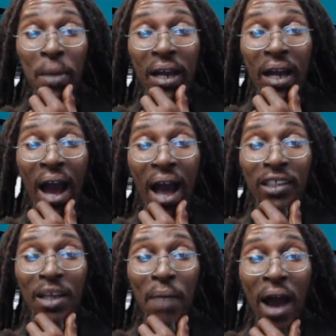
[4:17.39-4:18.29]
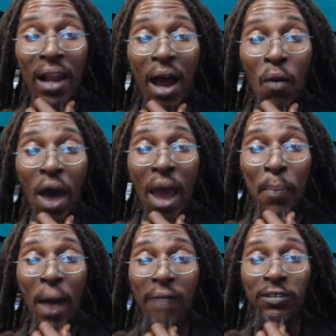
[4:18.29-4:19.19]
because him all a
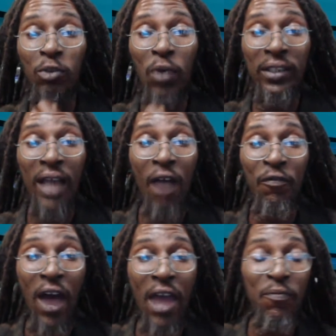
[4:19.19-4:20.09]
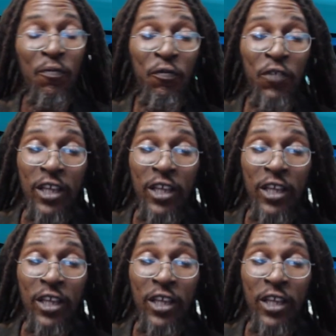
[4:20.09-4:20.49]
wipe off sweat off him